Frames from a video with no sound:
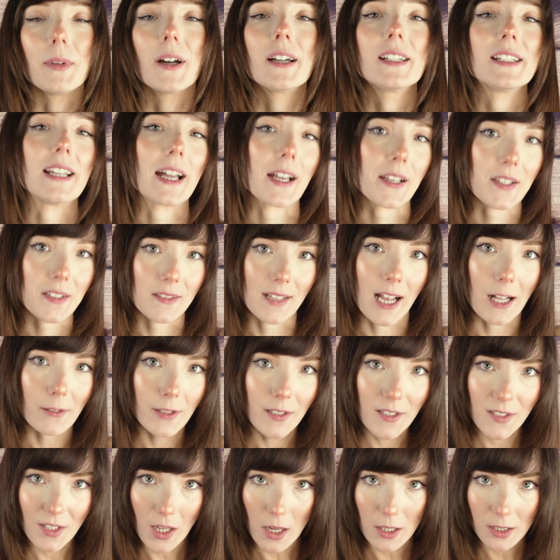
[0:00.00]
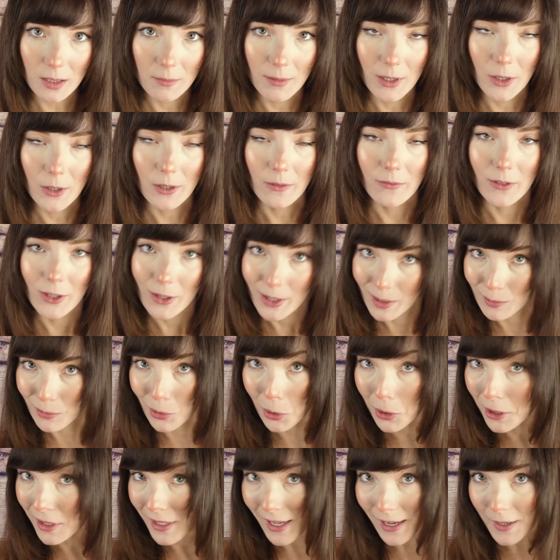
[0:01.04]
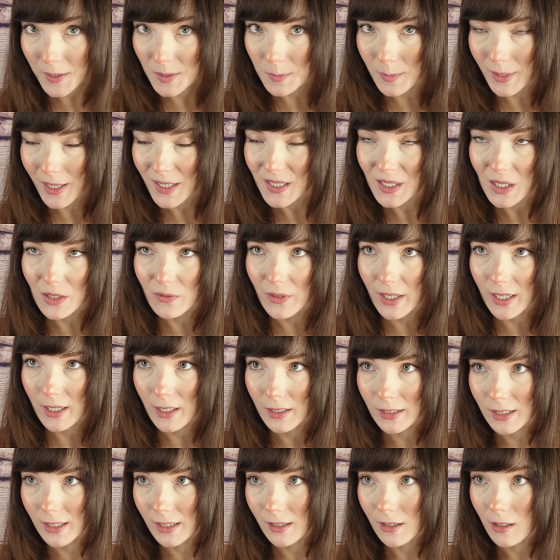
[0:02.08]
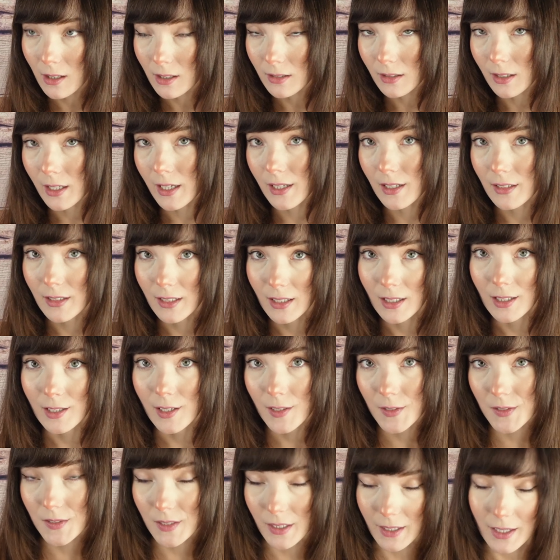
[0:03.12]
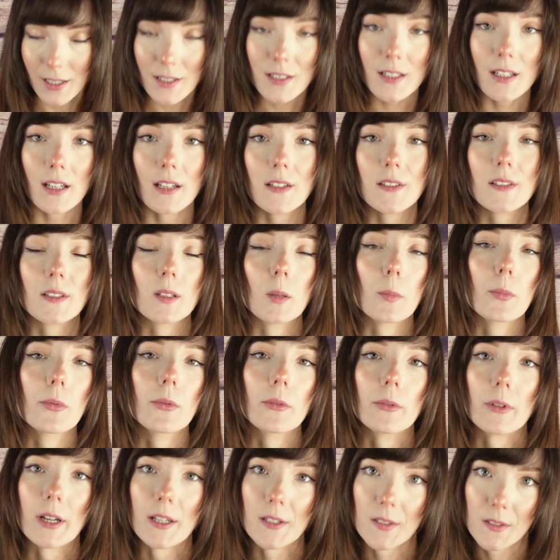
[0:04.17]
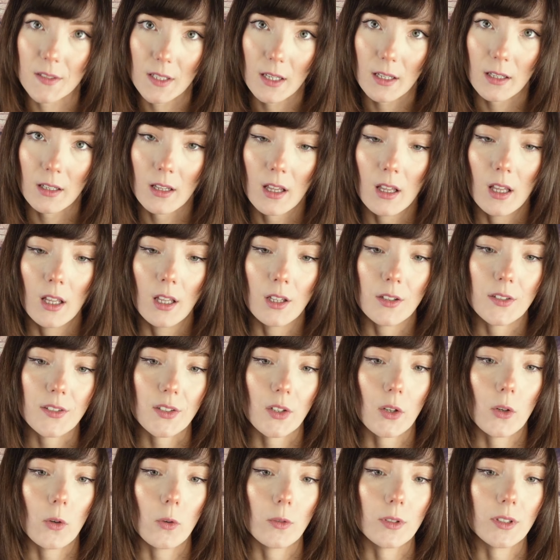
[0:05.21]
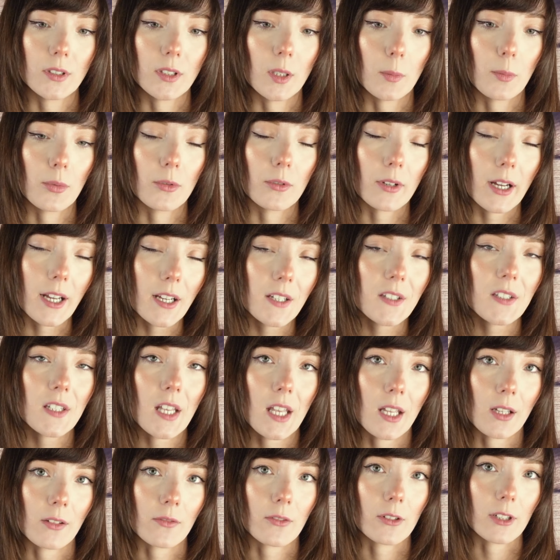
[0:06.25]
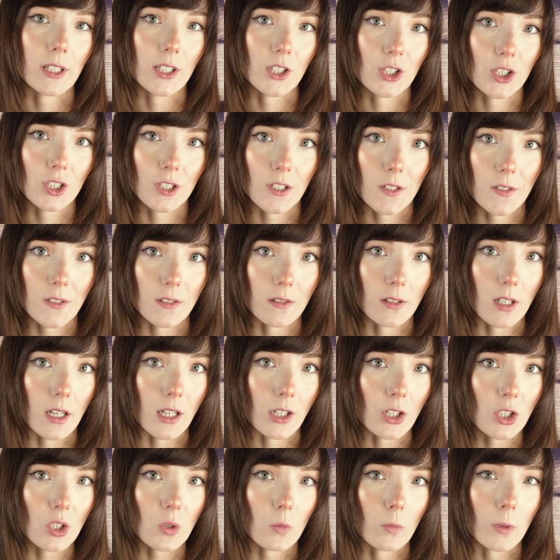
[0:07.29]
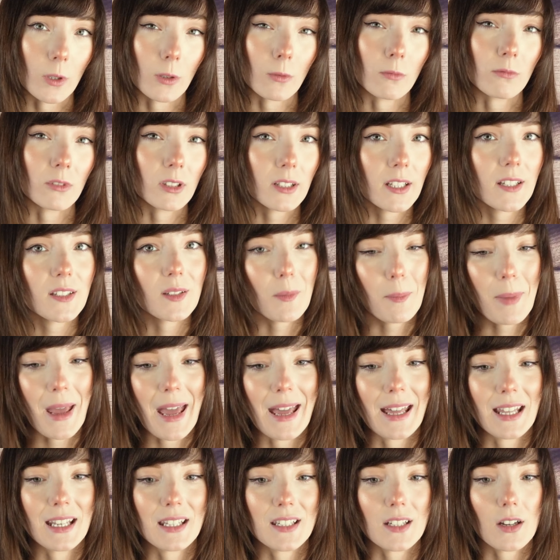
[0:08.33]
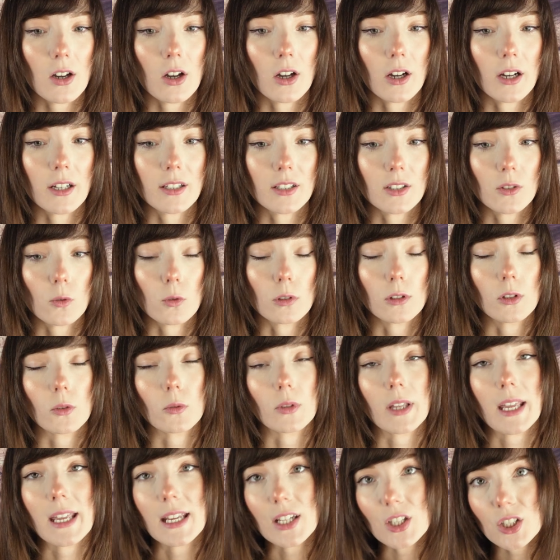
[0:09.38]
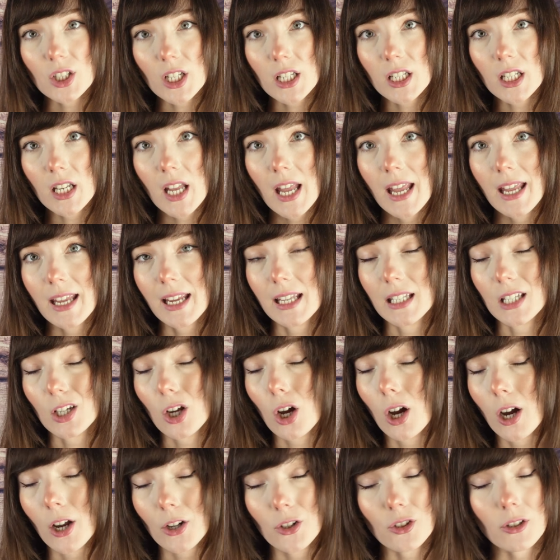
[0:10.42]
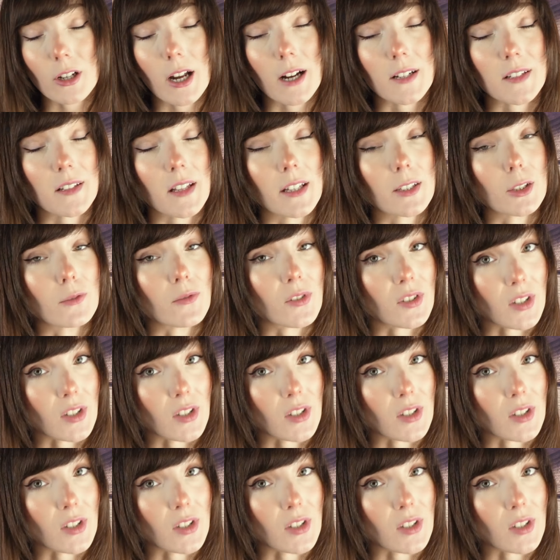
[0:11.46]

But yes, now let's talk about a very important aspect of any online dating site. It's the pricing. So the pricing for It's Just Lunch will really depend depend on your location and the contract that you've